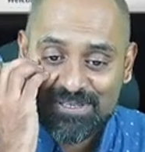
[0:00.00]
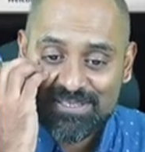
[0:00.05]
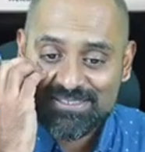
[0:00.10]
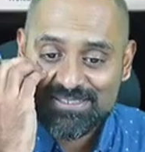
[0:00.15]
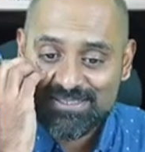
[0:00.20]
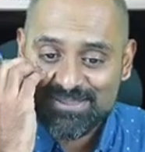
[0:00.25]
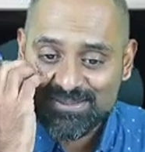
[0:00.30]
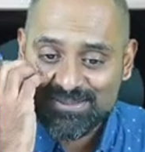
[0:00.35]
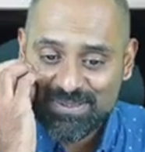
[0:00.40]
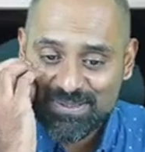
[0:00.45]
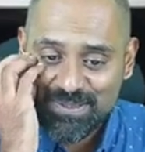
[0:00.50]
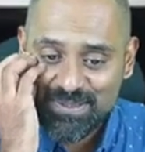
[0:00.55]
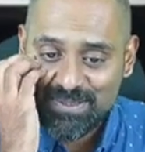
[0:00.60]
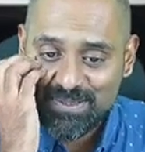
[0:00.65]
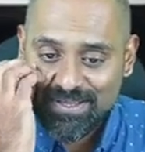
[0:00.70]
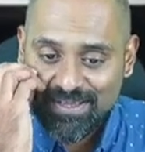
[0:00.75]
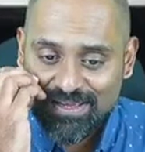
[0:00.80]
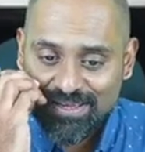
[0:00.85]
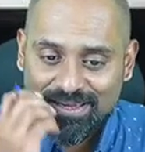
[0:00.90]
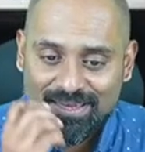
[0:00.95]

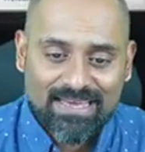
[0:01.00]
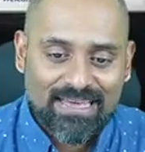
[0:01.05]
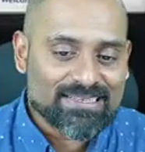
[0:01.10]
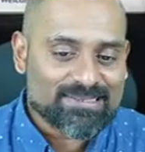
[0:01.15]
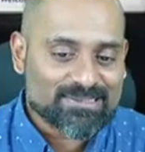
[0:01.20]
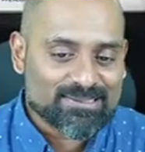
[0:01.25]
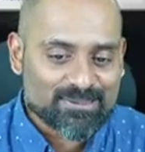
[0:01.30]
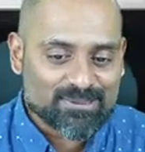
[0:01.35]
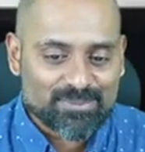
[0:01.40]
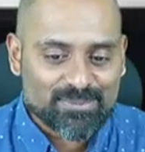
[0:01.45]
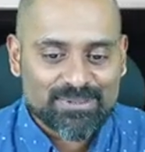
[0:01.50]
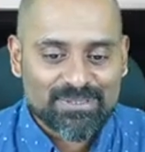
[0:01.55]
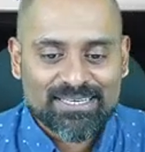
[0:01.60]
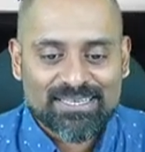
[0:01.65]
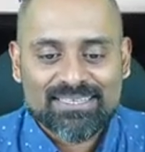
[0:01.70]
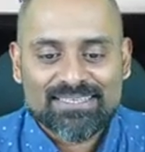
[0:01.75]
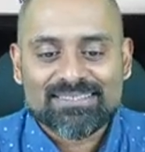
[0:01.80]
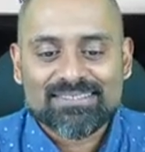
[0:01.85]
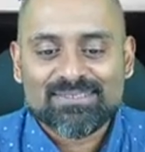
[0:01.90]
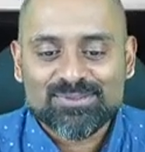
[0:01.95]
Shijo,
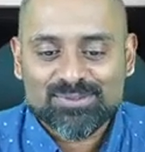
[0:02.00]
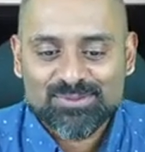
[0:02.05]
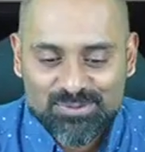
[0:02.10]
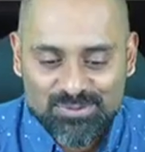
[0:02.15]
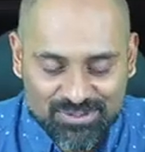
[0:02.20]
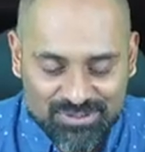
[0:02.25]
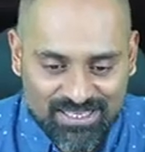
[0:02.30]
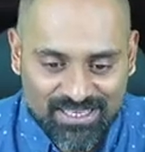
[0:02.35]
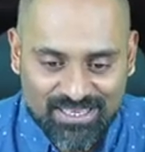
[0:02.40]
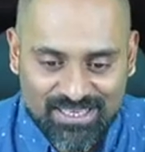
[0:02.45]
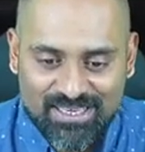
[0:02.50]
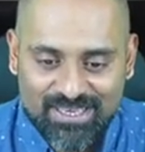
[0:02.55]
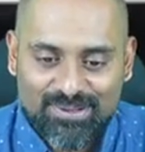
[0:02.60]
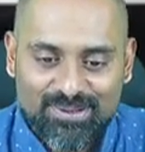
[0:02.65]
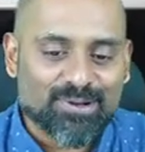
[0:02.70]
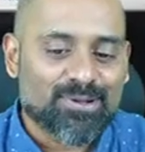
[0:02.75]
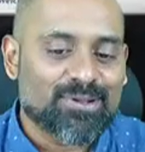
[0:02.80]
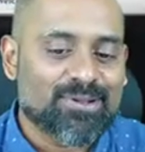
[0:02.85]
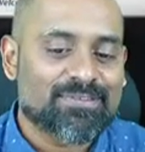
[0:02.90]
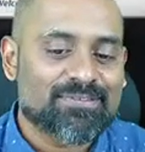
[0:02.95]
Elizabeth, Shruti,
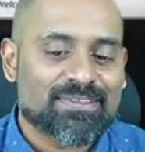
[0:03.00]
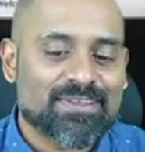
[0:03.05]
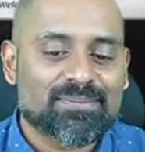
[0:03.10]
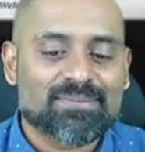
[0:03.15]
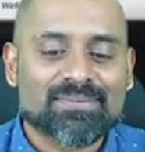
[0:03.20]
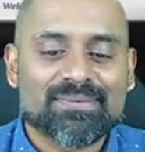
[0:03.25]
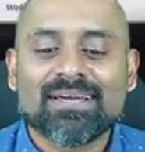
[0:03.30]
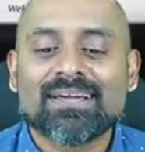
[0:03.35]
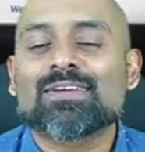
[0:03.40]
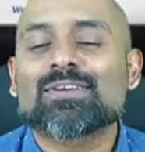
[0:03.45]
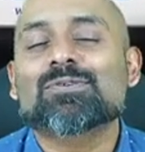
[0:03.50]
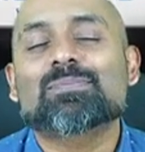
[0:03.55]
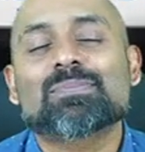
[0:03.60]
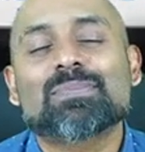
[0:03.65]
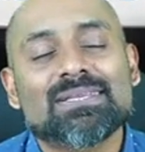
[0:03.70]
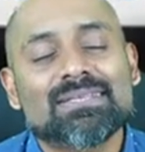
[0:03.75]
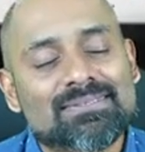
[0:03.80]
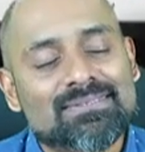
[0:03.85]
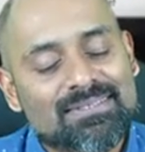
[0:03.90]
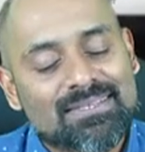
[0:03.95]
all of them. Thank you,
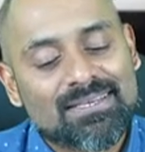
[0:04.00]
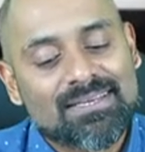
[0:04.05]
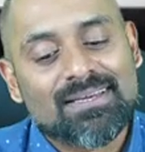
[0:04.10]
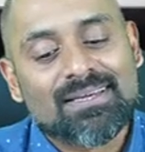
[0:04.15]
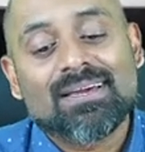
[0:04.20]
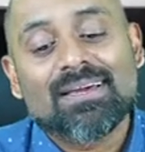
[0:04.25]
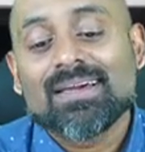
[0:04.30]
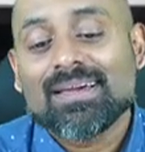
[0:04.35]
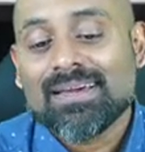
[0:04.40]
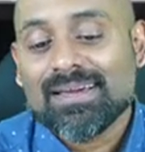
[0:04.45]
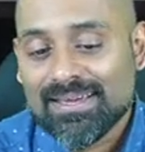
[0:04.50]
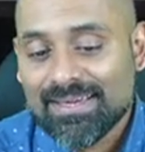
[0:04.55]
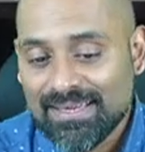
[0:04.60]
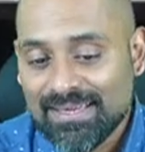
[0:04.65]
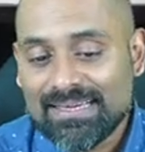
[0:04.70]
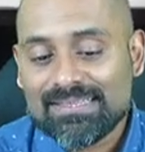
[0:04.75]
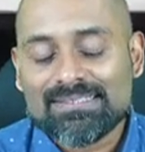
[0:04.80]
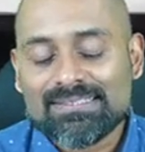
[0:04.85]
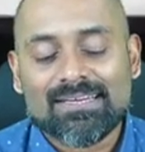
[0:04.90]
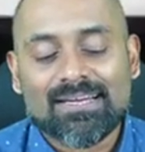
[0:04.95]
Vinci.
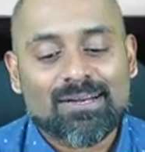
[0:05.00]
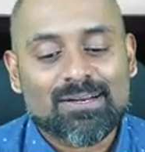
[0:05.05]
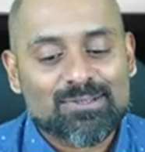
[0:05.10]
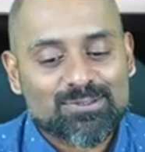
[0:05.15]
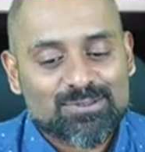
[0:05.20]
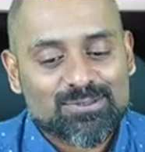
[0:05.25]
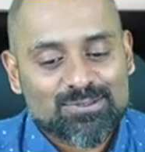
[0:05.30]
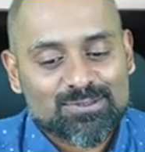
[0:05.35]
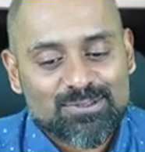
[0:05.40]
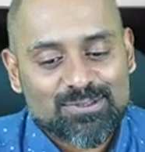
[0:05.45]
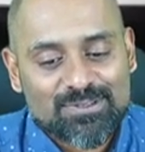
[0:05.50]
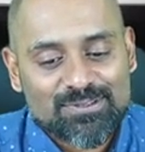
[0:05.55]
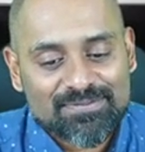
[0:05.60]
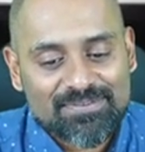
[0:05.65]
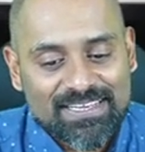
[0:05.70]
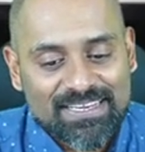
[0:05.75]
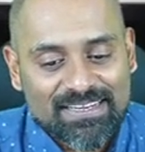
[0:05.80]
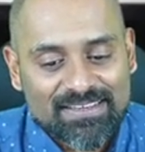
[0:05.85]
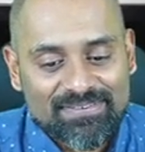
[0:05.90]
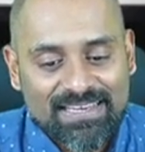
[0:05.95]
Yes, understood.
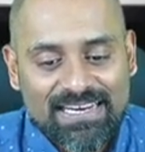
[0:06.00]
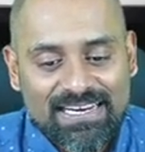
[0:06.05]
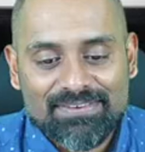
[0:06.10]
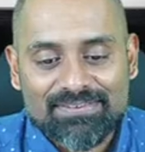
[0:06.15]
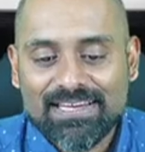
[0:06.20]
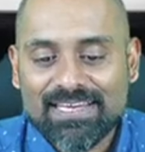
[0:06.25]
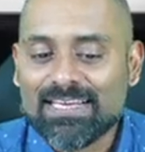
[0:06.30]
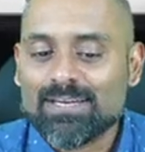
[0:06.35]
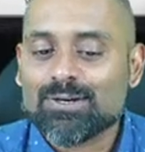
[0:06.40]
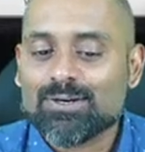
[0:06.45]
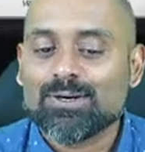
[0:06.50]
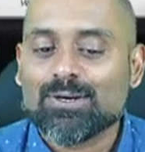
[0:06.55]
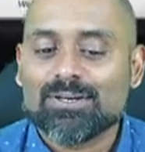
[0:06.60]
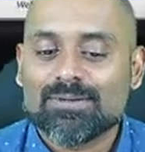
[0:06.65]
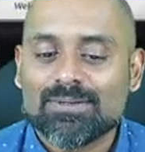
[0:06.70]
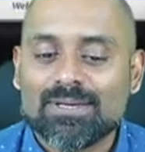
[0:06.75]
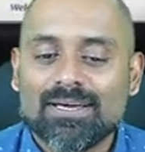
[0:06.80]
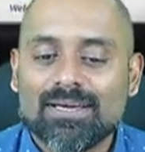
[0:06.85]
Very, very, very good.